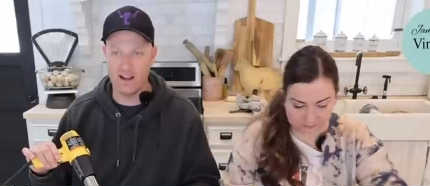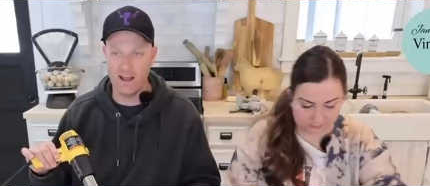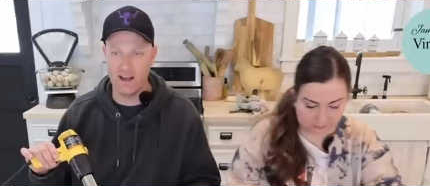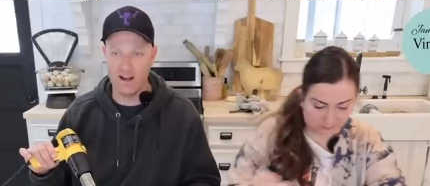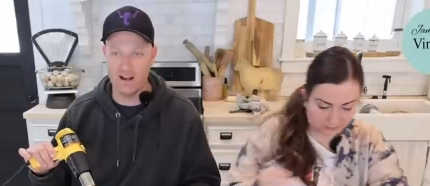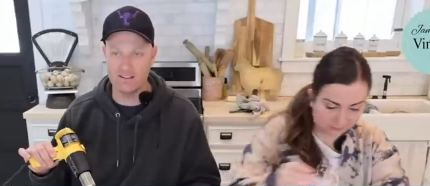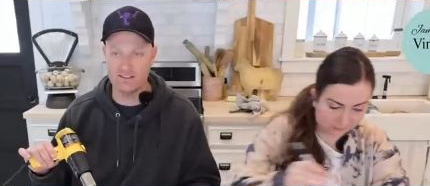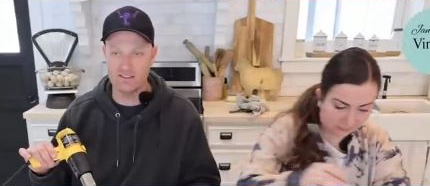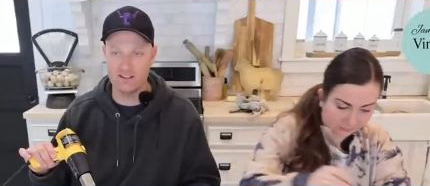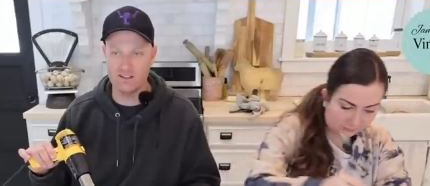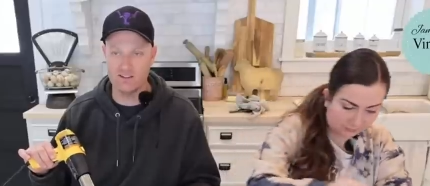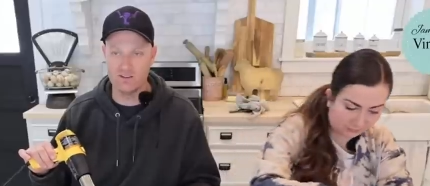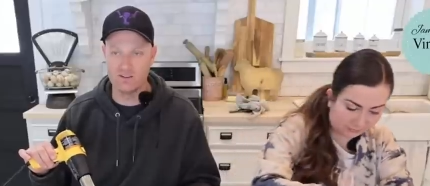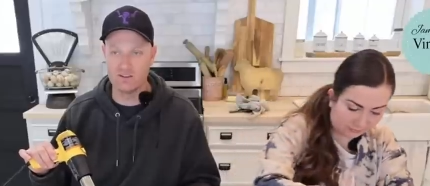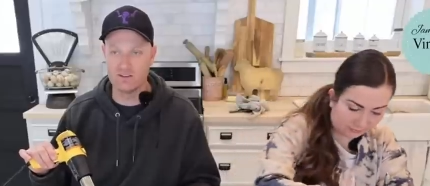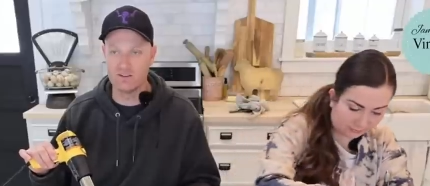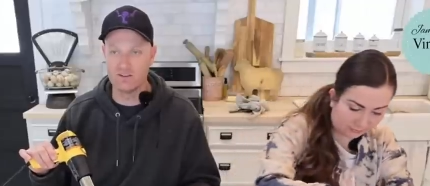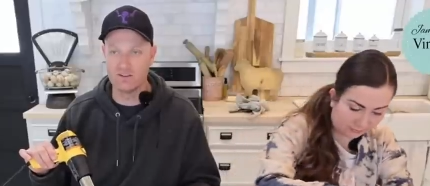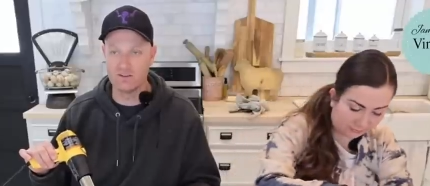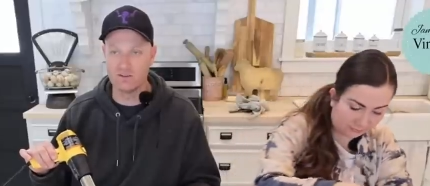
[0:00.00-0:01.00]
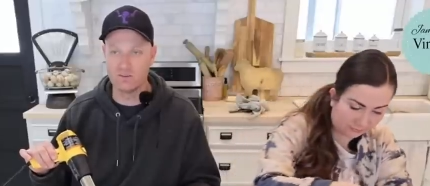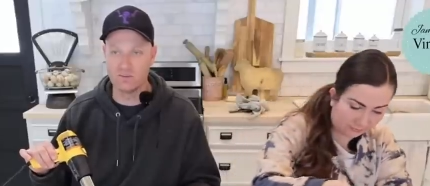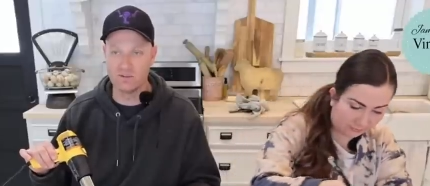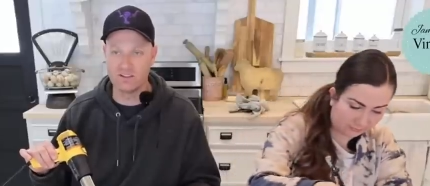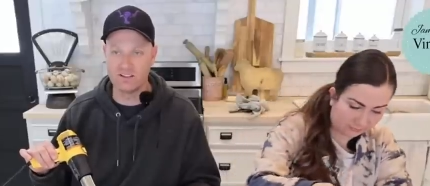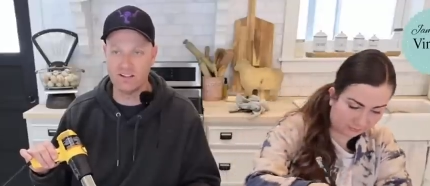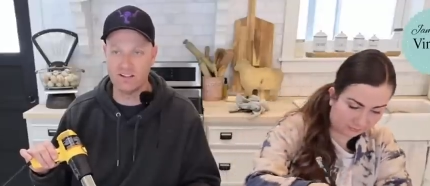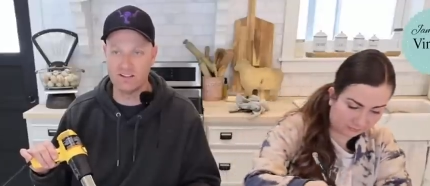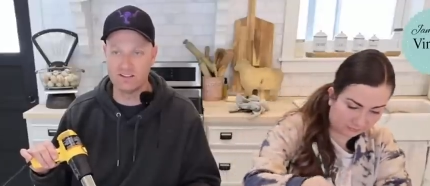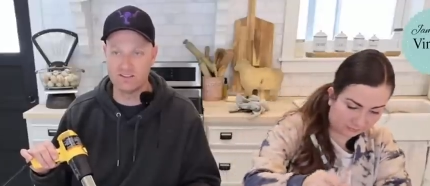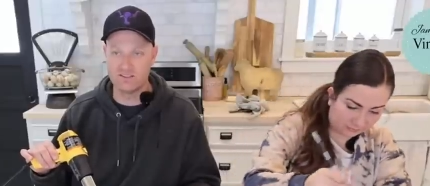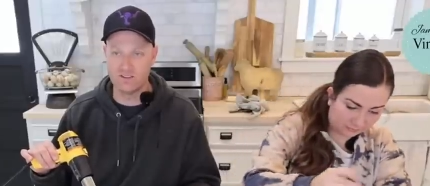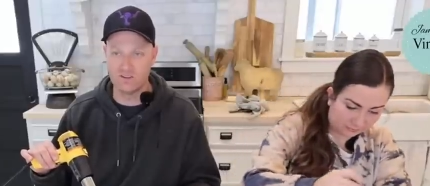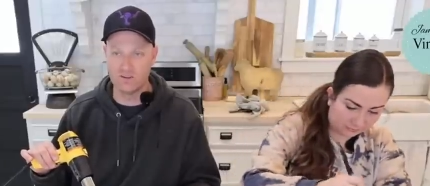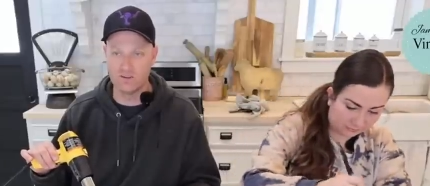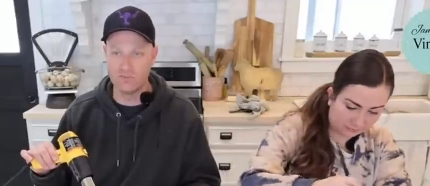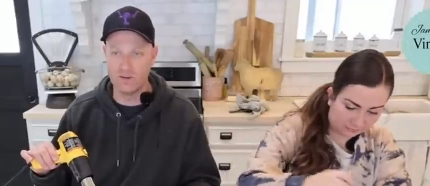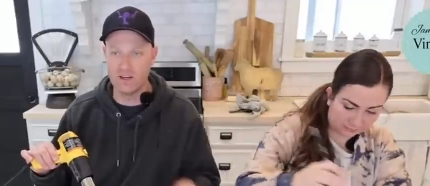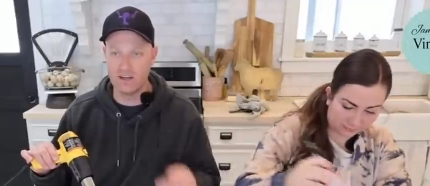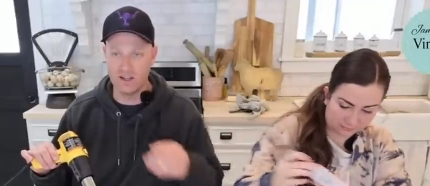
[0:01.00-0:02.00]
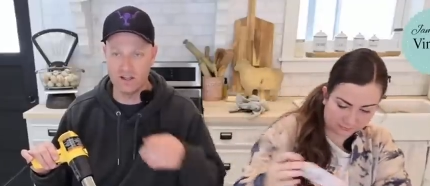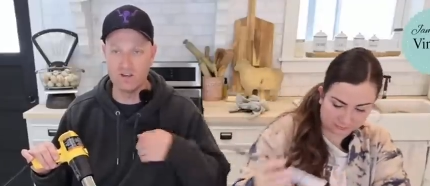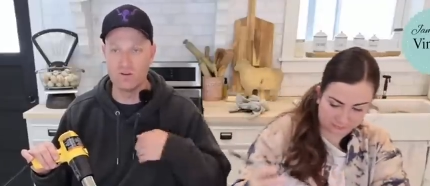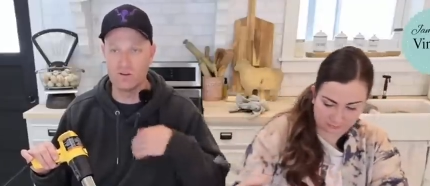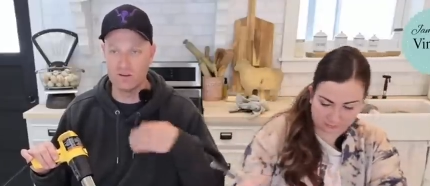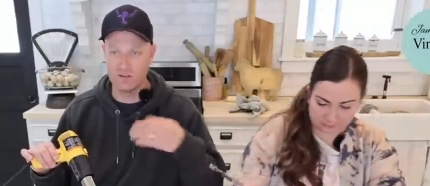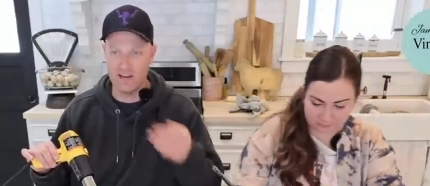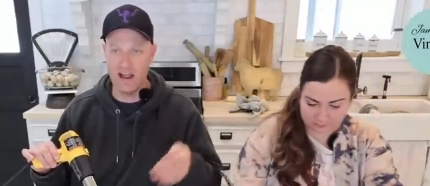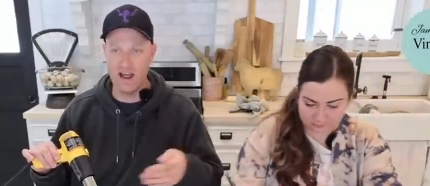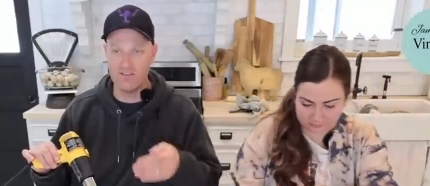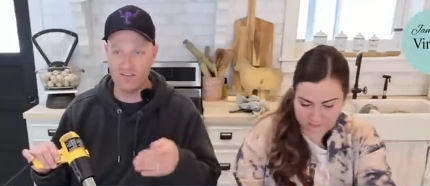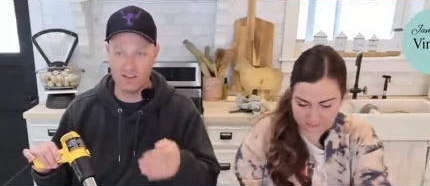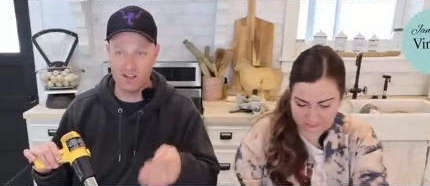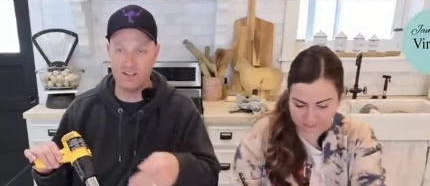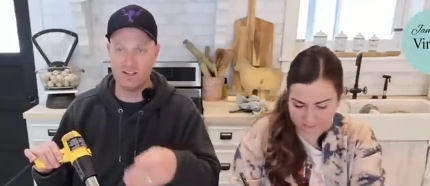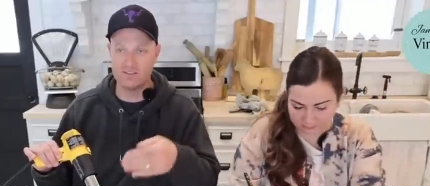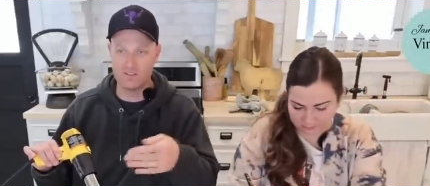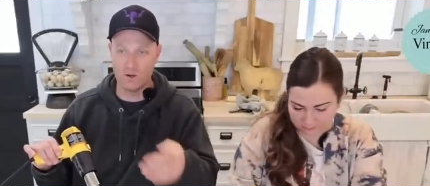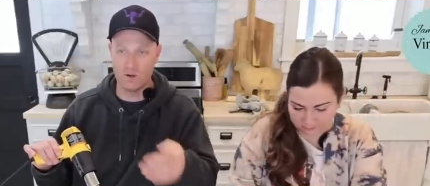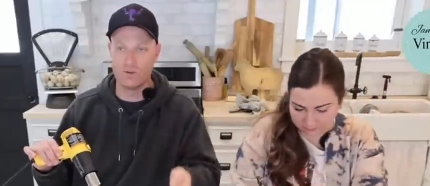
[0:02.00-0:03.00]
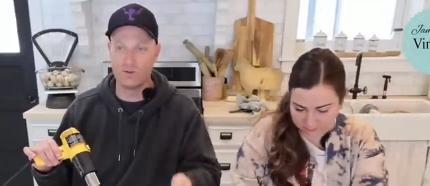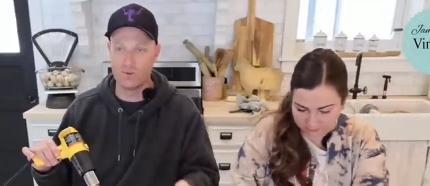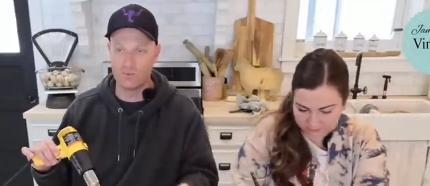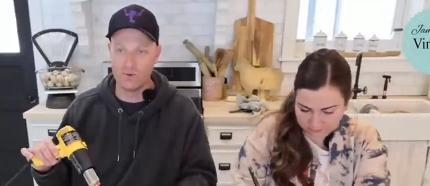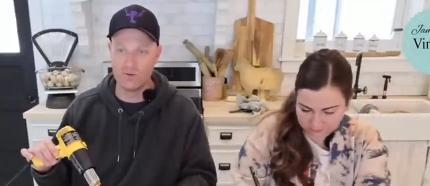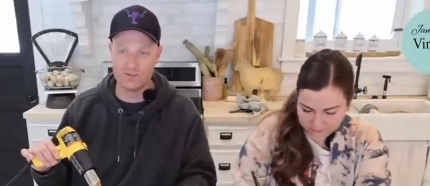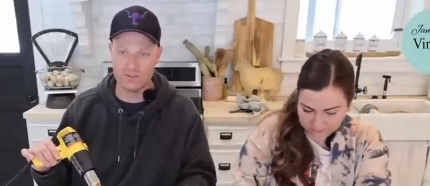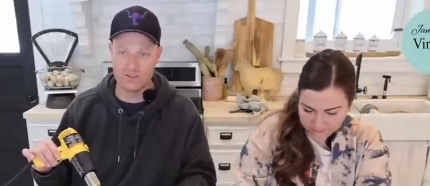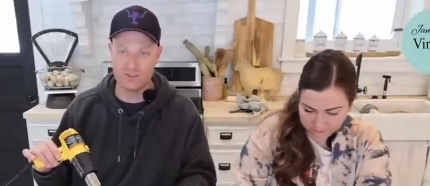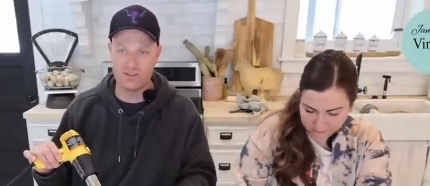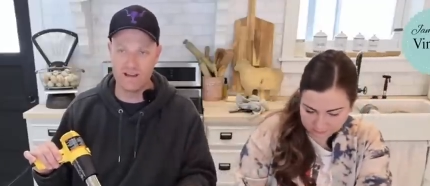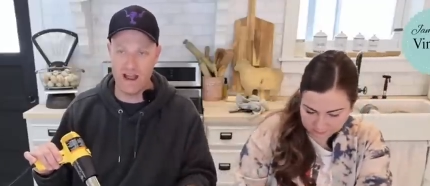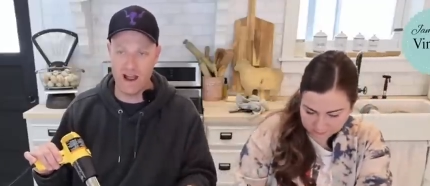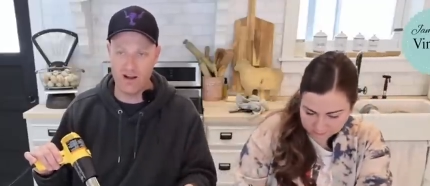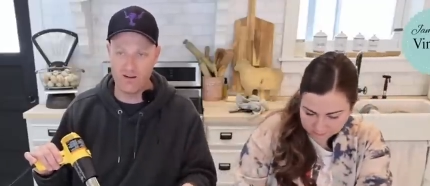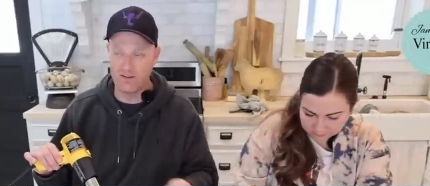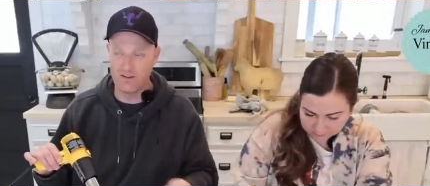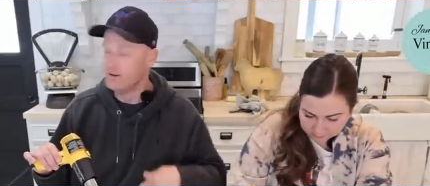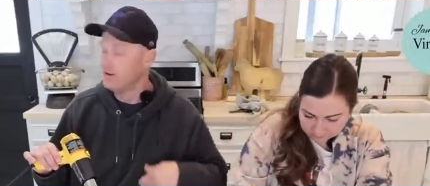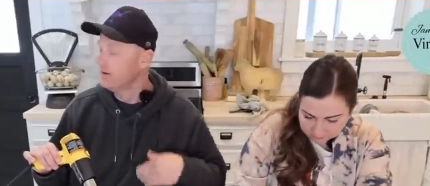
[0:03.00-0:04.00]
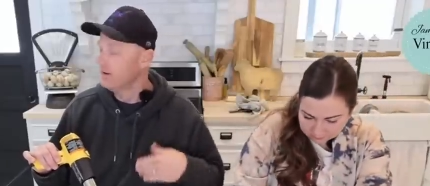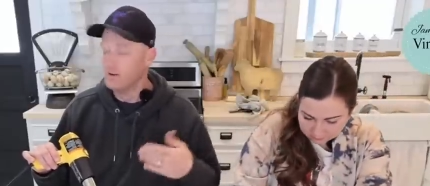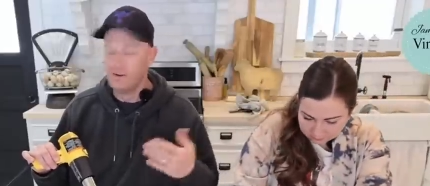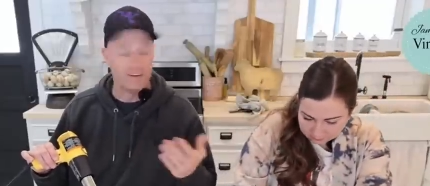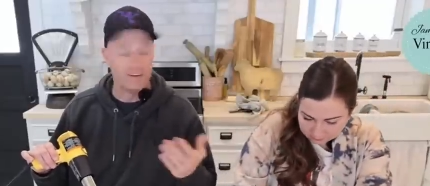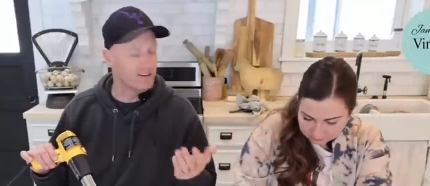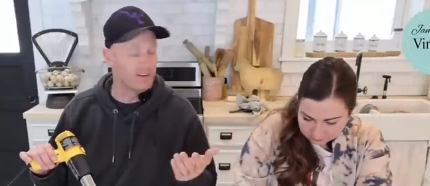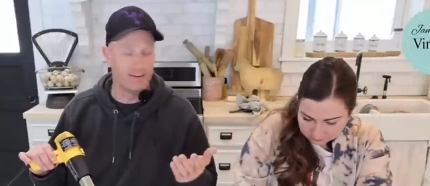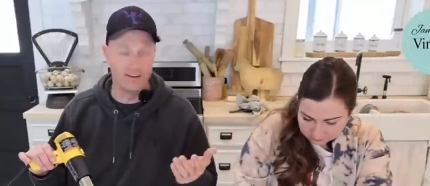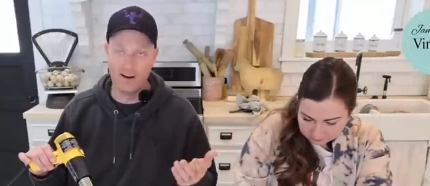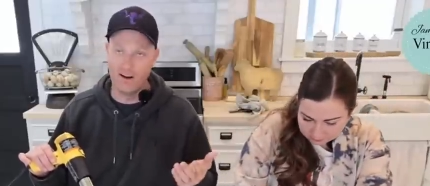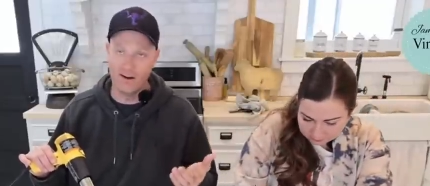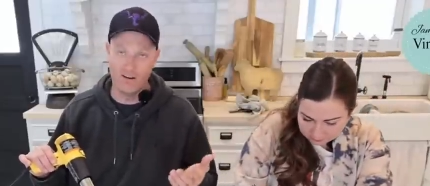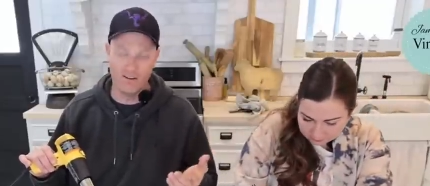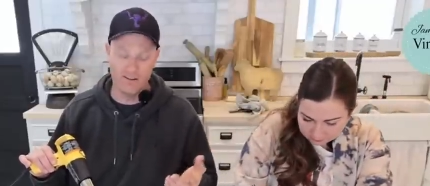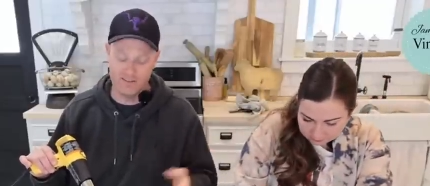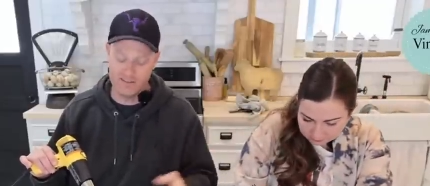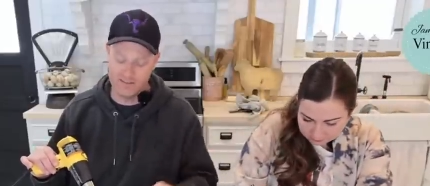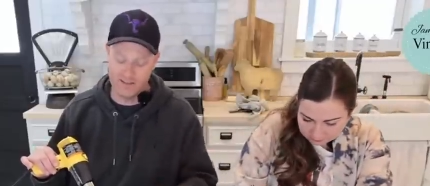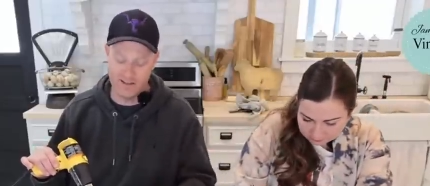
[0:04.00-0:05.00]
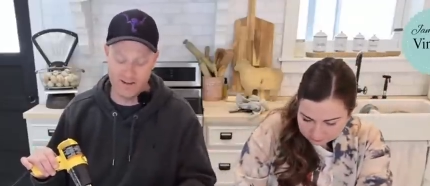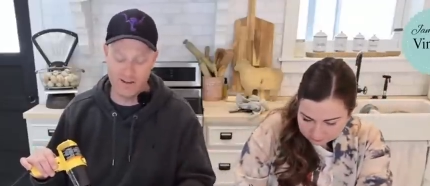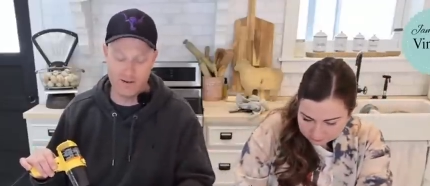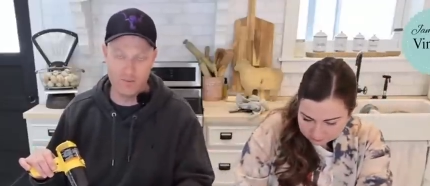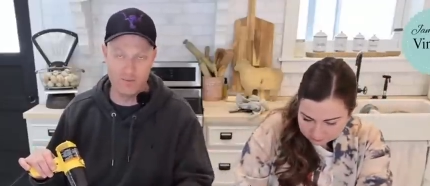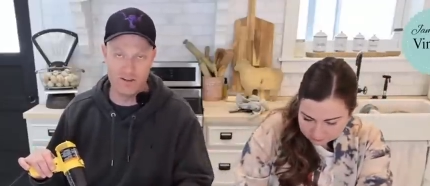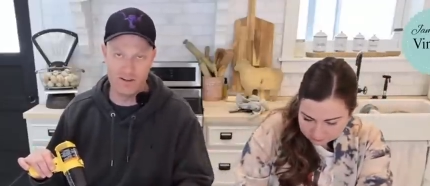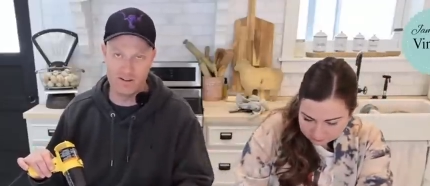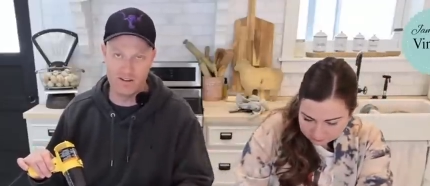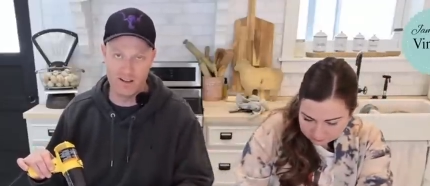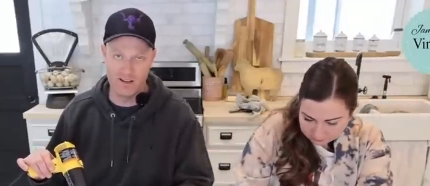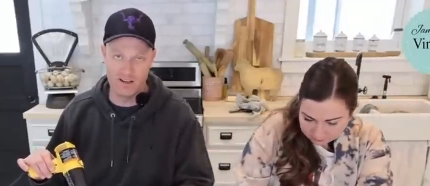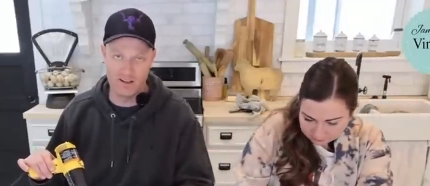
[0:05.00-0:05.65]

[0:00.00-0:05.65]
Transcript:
Speaker 1: and I said you can do it with kids too, meaning you can have kids hold the rooster down, you know, and then it being like a